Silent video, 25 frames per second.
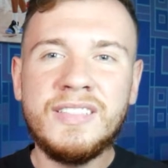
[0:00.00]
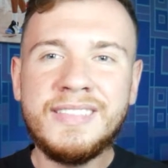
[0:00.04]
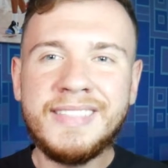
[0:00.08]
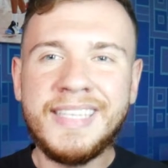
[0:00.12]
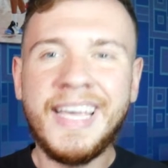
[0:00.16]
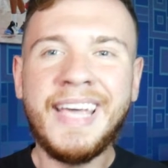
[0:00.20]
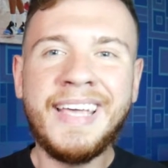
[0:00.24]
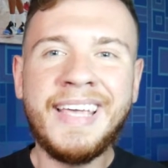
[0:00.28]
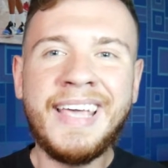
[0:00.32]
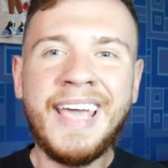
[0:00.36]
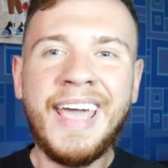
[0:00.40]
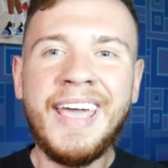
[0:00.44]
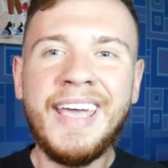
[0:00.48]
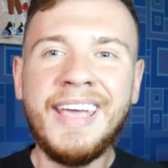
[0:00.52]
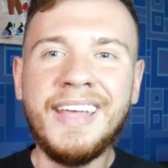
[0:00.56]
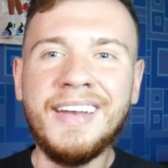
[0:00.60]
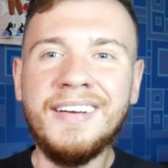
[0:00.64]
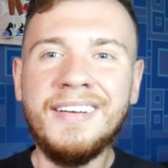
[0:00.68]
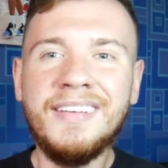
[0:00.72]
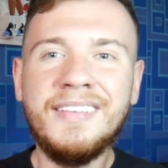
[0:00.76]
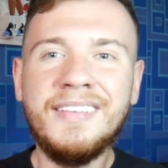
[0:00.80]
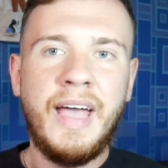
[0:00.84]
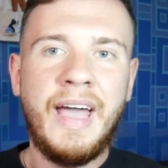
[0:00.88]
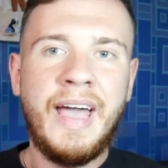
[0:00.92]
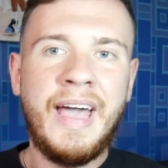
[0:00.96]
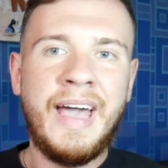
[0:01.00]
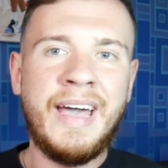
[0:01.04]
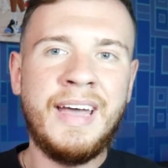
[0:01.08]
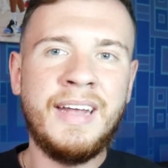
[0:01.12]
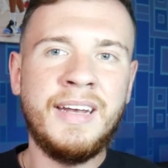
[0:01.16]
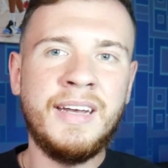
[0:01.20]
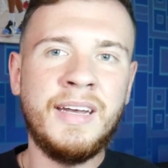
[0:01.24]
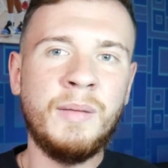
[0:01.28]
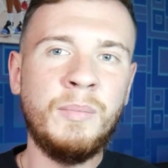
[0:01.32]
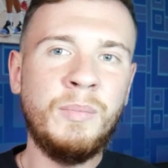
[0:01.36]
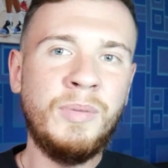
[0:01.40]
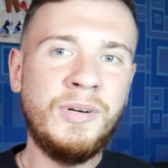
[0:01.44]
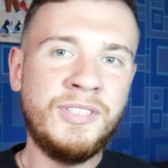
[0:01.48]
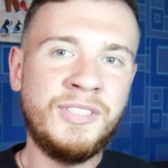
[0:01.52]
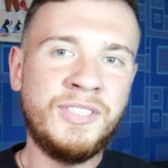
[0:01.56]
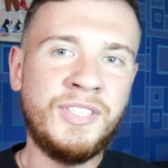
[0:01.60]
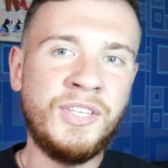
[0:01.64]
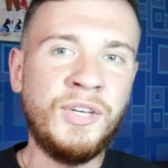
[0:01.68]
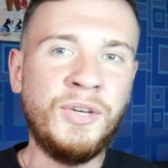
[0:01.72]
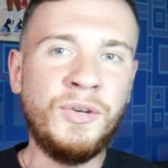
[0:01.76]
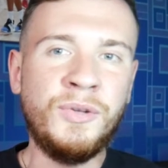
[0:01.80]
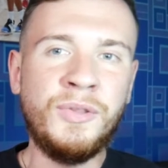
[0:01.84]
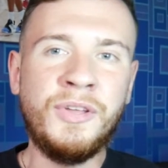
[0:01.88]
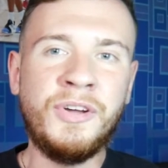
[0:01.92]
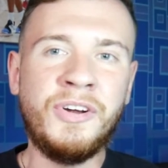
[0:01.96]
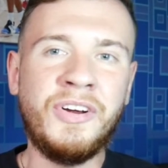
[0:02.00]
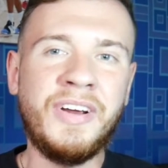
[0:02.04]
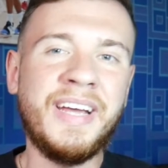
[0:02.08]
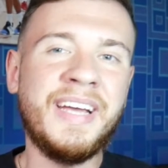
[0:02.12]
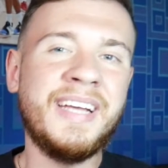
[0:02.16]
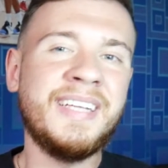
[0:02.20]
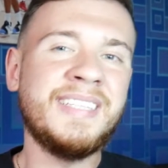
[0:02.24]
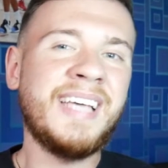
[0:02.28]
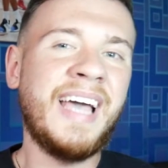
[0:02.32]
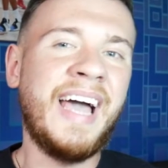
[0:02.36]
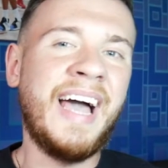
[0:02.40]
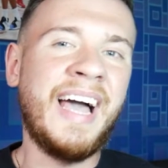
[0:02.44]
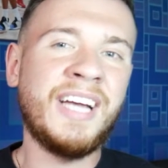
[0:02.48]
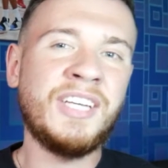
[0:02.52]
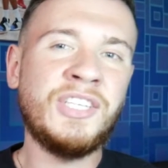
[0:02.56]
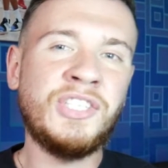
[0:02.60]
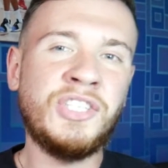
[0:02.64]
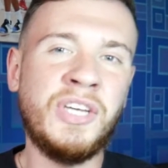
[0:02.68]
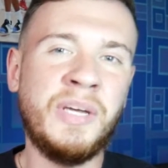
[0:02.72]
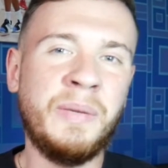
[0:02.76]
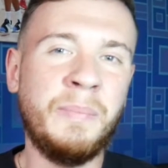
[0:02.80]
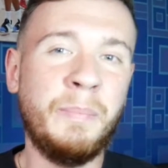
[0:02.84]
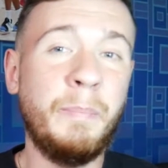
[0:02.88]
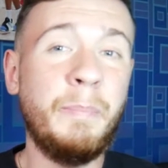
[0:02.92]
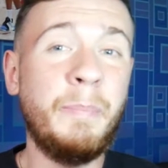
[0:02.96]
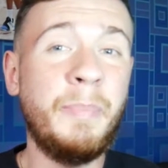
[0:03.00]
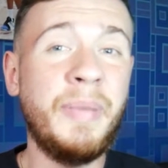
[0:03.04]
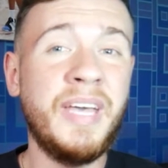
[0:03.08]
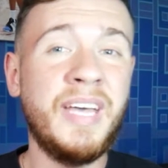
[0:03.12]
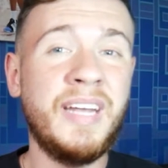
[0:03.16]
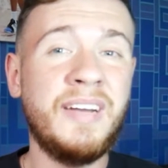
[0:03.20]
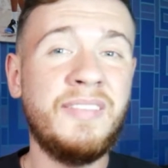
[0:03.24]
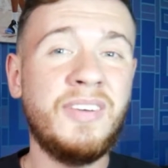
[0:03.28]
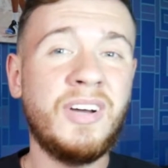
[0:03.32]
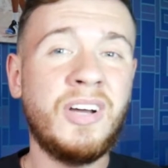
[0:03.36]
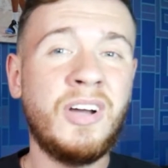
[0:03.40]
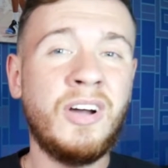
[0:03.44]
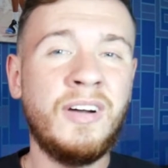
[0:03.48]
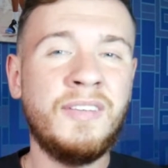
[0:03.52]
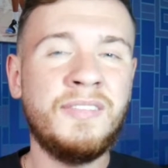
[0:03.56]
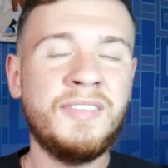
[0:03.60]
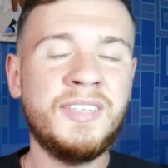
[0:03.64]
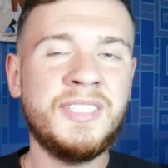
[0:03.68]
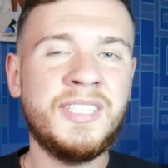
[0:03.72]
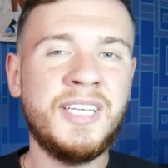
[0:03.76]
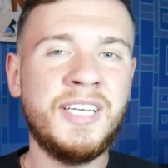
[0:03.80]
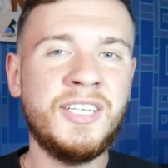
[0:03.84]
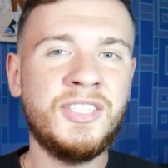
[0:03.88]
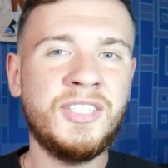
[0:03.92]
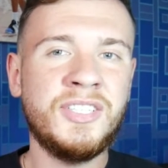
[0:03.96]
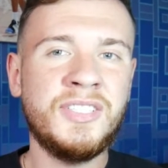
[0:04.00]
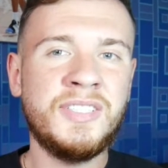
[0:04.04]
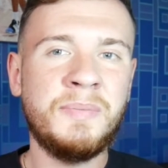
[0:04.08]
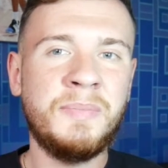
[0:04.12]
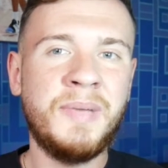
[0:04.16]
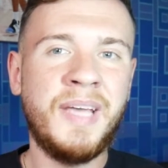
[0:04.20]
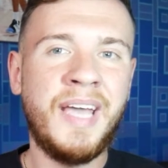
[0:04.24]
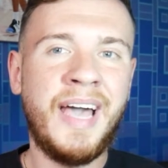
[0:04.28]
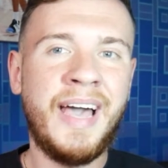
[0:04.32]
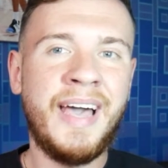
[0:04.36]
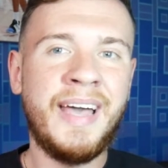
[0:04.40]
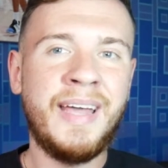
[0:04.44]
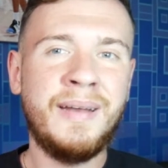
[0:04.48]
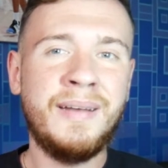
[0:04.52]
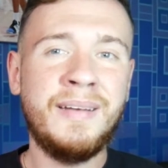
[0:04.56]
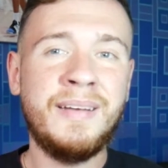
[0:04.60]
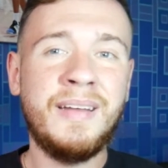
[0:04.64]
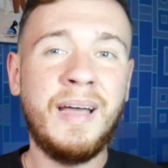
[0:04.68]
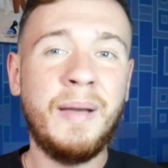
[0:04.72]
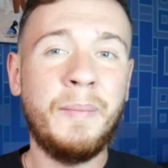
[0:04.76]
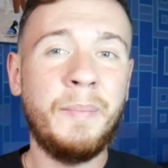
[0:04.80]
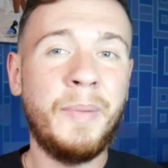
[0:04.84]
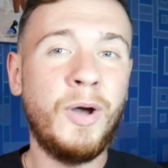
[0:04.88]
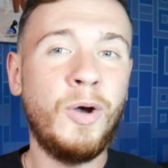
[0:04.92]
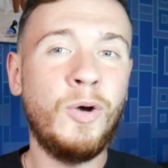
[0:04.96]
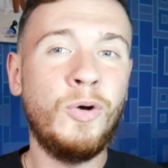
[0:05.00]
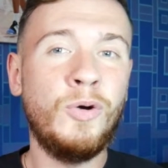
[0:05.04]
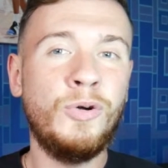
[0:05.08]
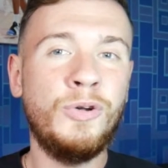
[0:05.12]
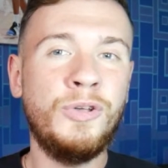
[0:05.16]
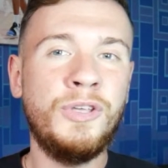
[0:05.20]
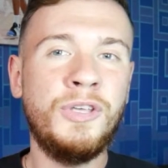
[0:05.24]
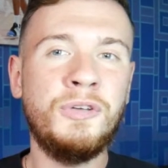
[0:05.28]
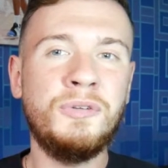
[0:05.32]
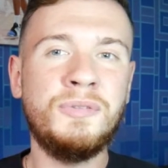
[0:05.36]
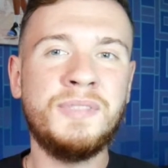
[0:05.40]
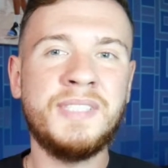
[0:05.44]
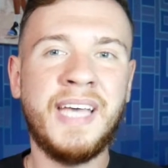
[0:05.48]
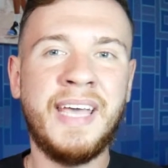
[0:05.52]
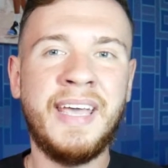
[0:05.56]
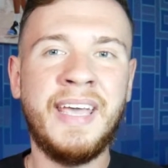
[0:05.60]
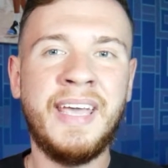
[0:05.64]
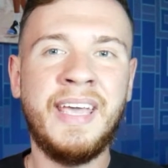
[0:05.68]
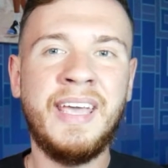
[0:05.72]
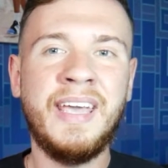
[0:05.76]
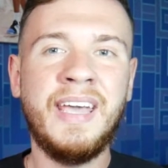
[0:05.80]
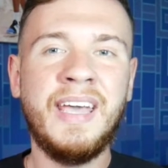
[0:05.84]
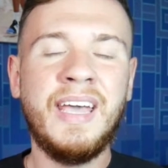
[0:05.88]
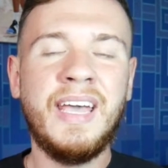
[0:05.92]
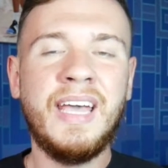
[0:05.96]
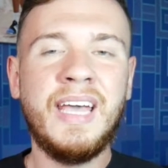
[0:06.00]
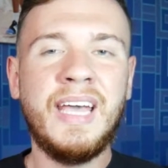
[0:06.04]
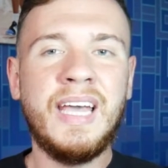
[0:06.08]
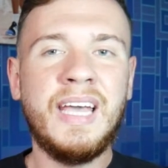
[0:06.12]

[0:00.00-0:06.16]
Take Cade. At number two, there is actually a bit of a conversation to be had about who you take,